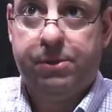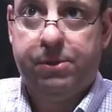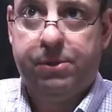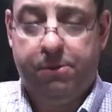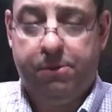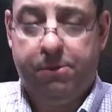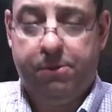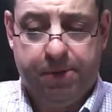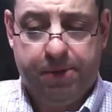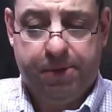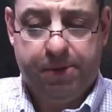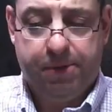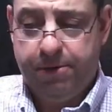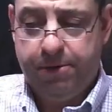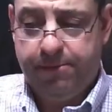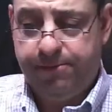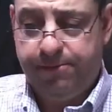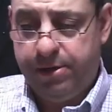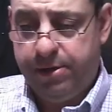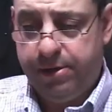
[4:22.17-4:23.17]
a little pinch
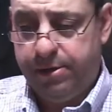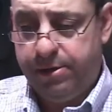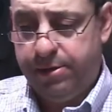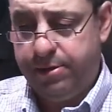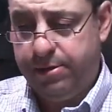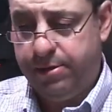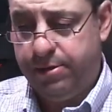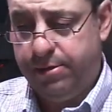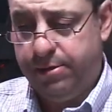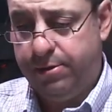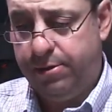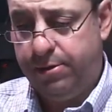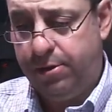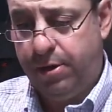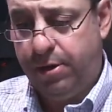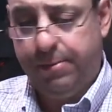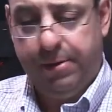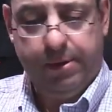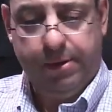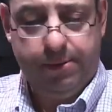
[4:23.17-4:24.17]
of the
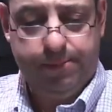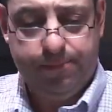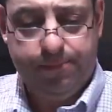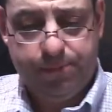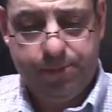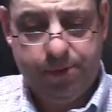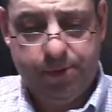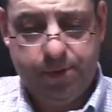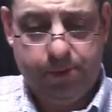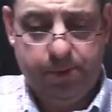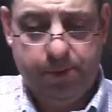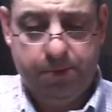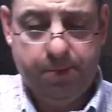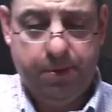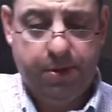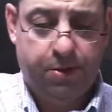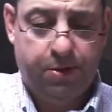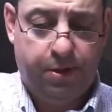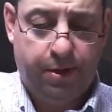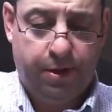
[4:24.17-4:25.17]
dubbing that we
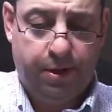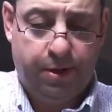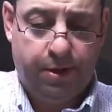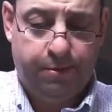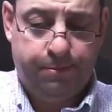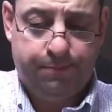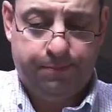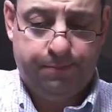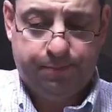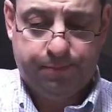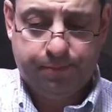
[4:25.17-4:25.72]
mixed together,